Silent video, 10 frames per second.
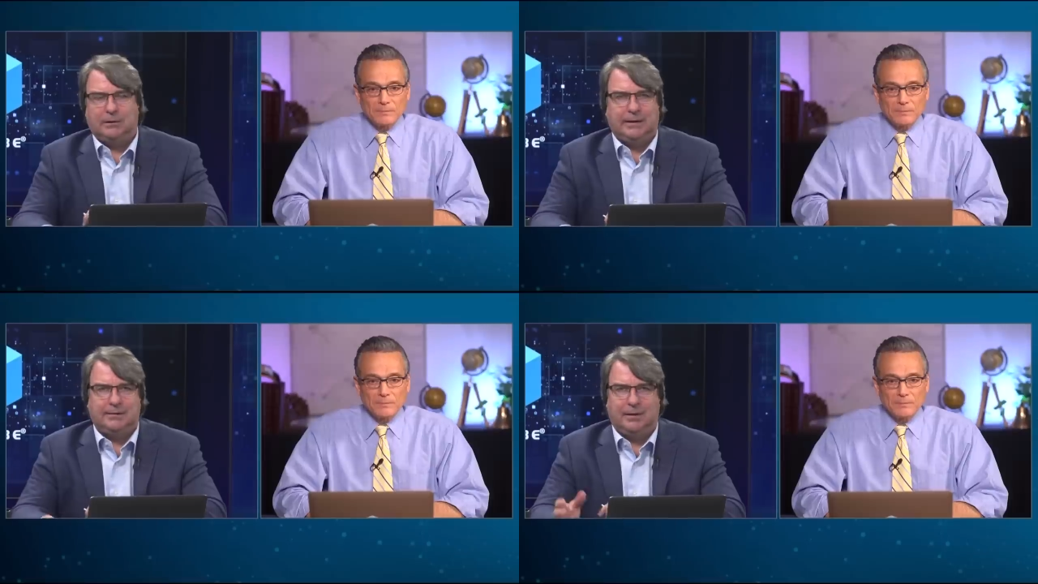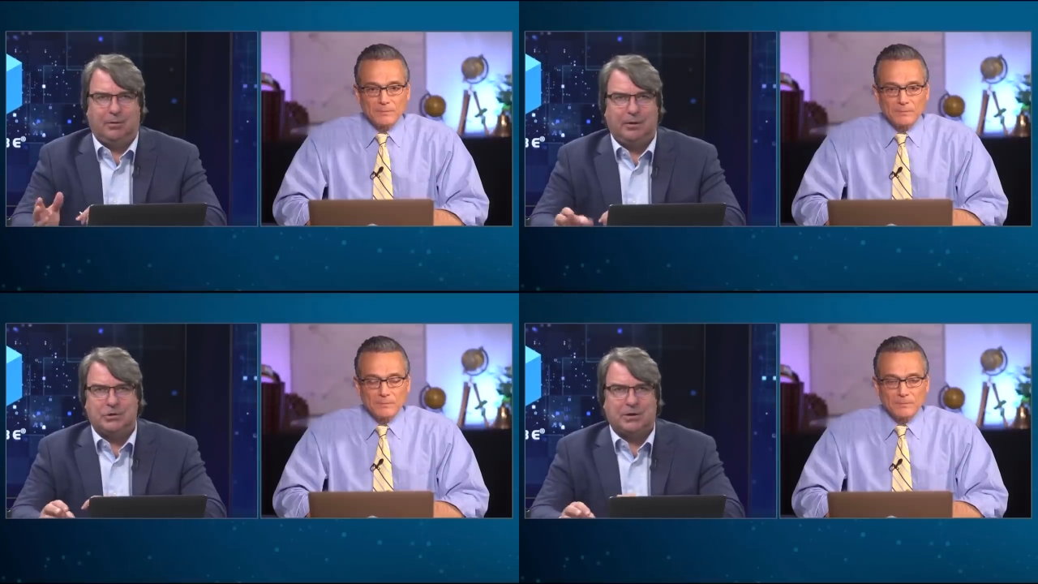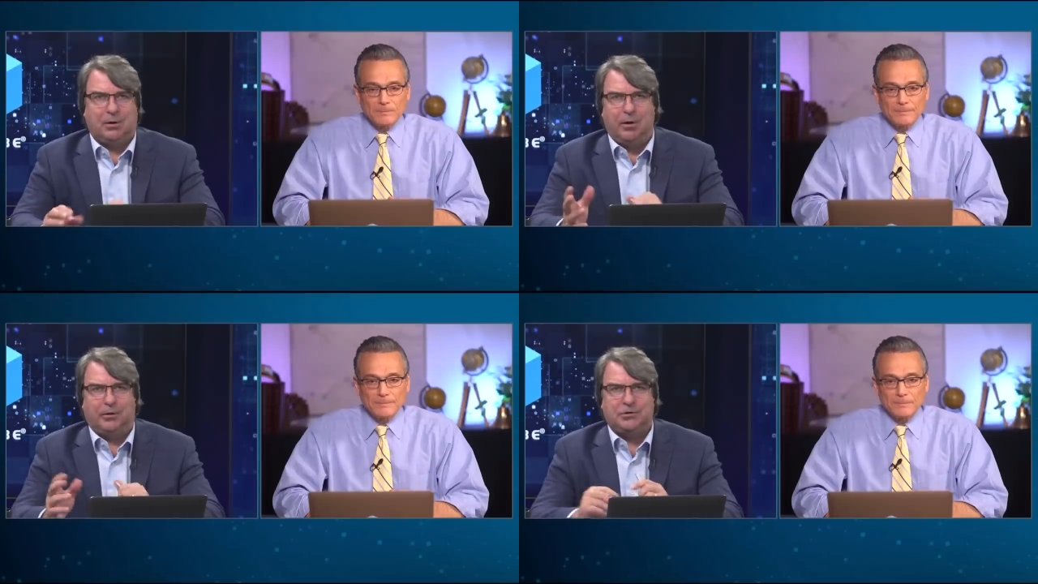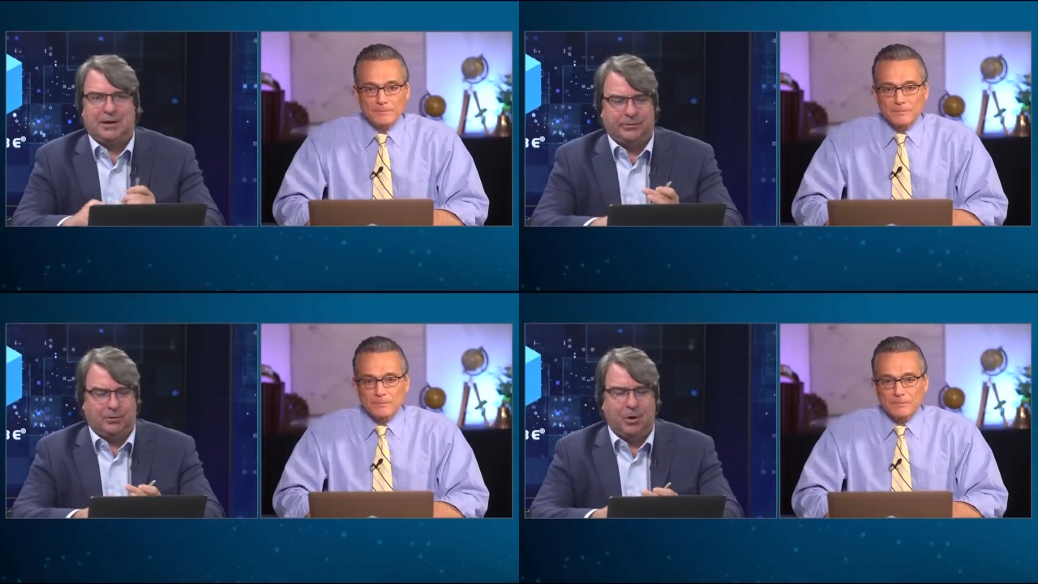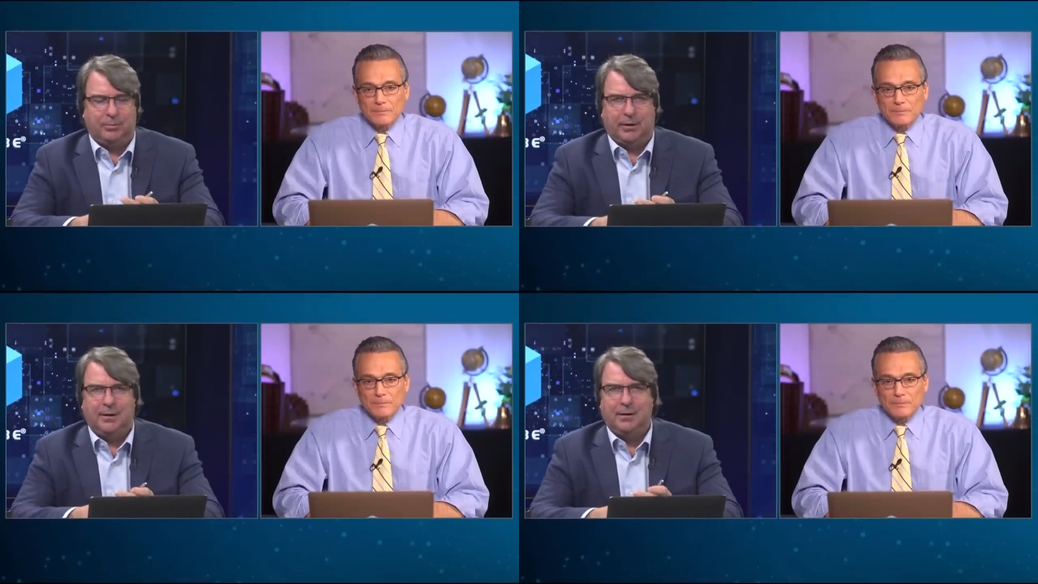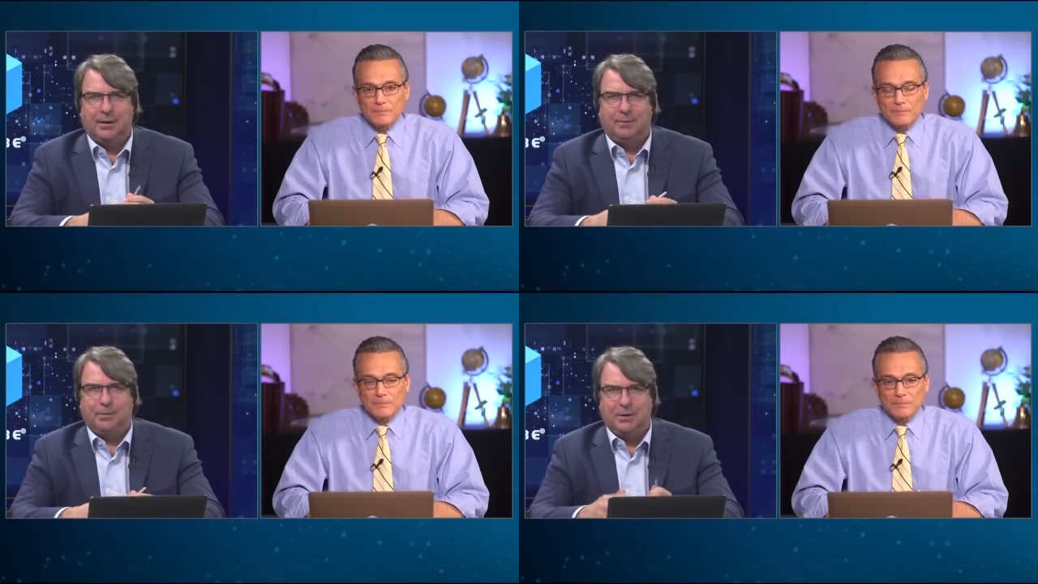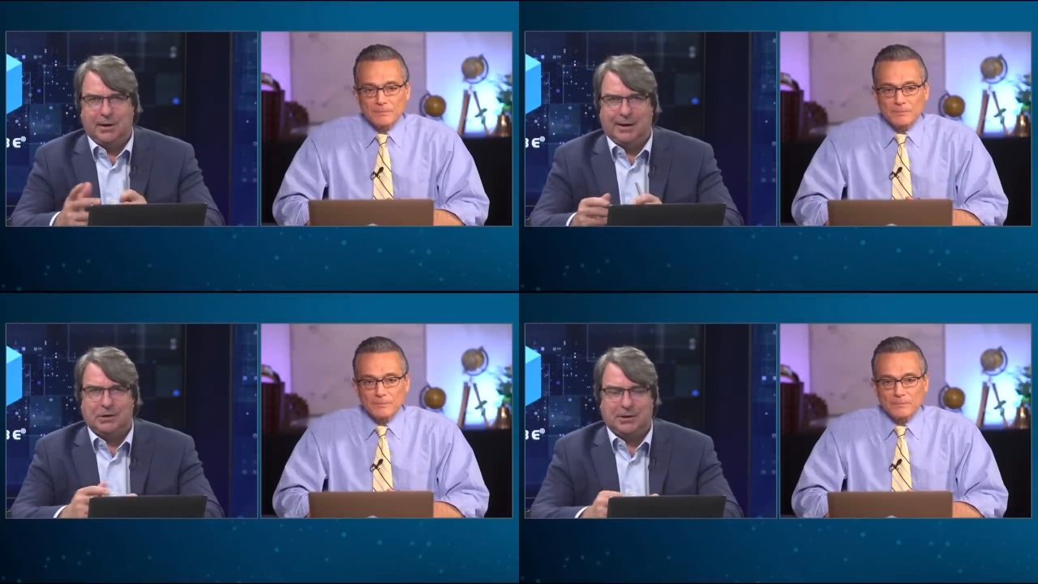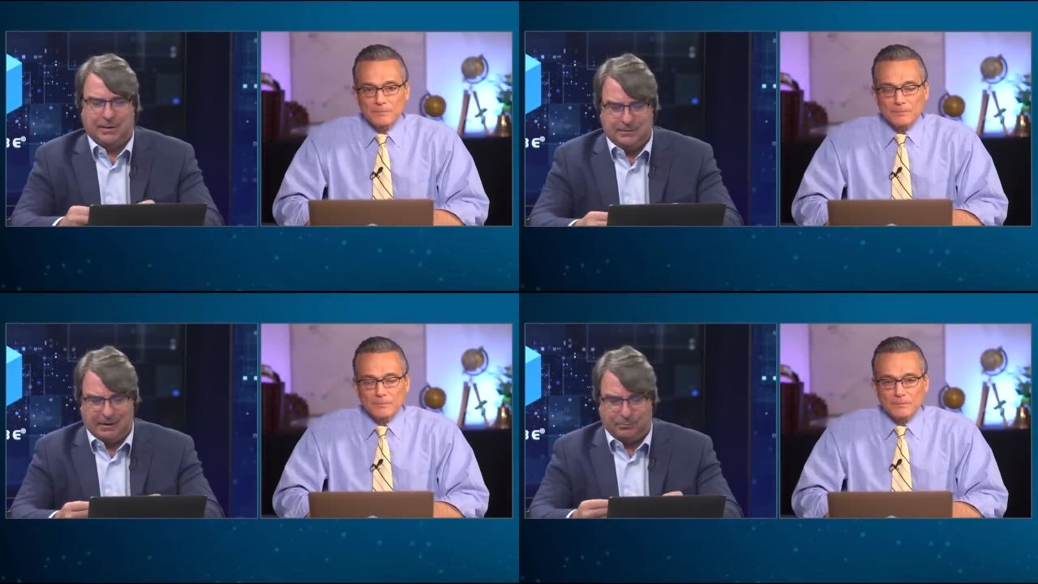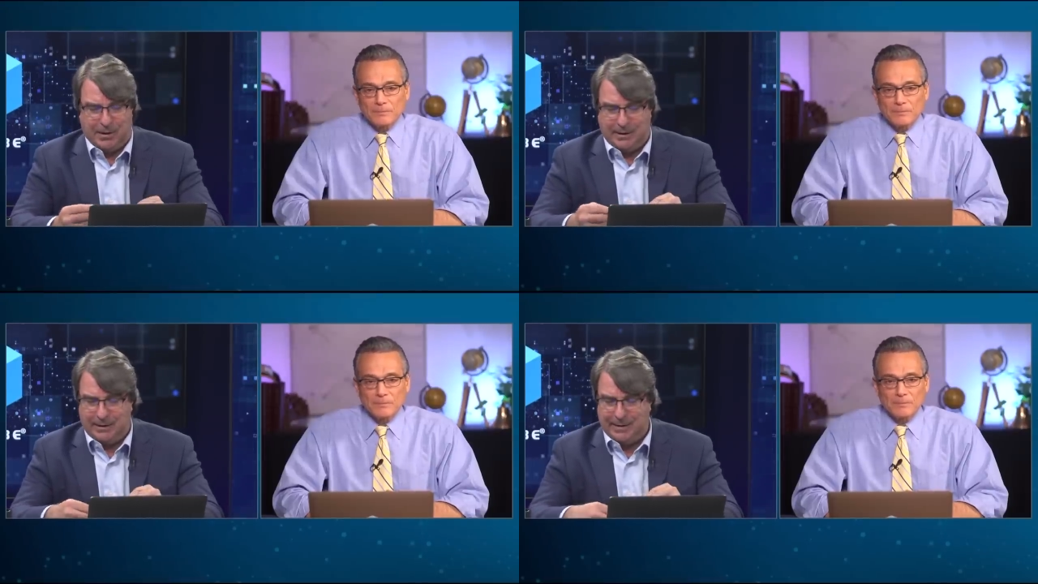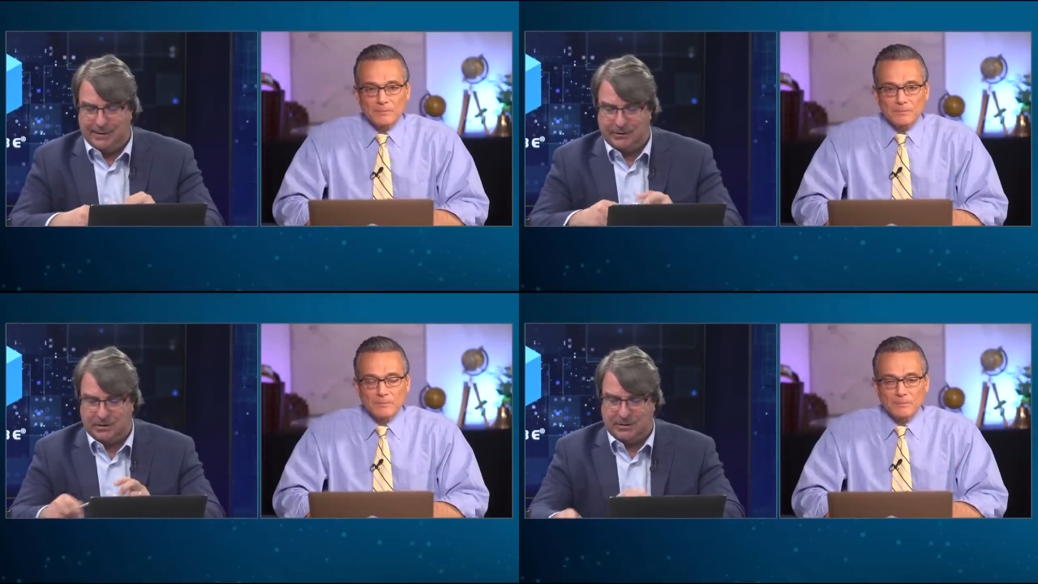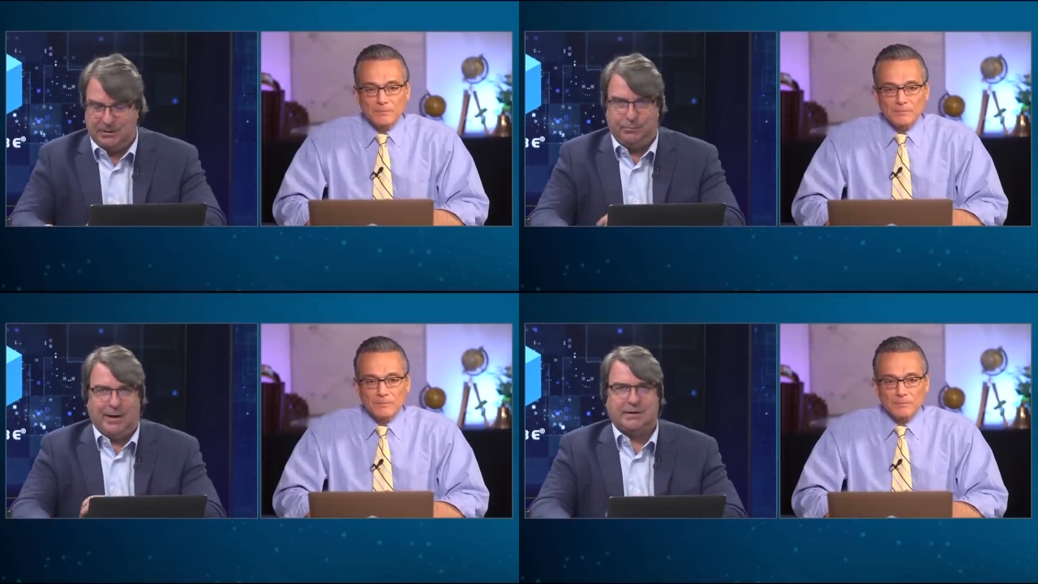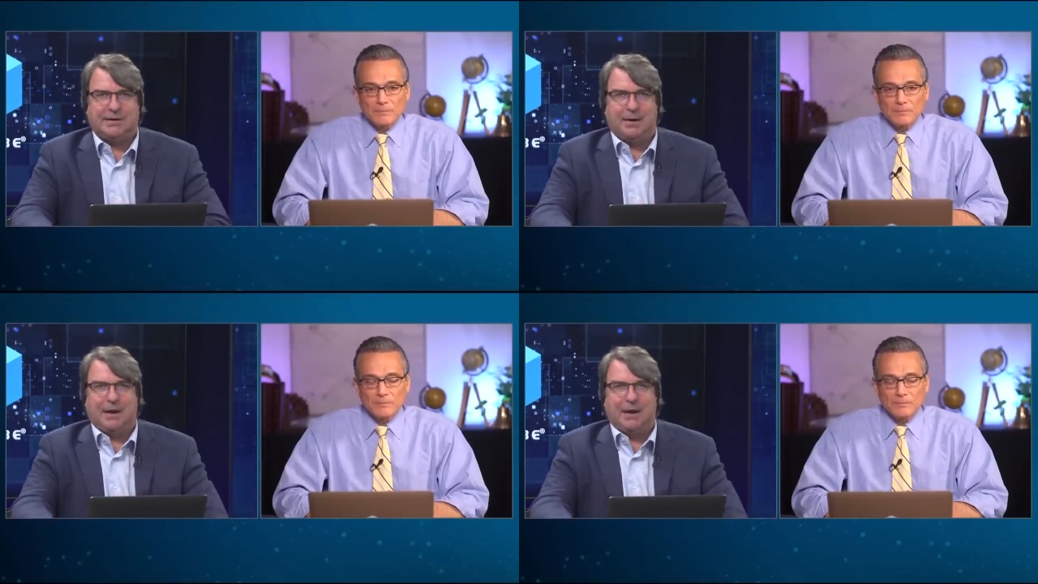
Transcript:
Speaker 1: LinkedIn or whatever. All the channels are open. But you got to check out Dave's breaking analysis because he breaks down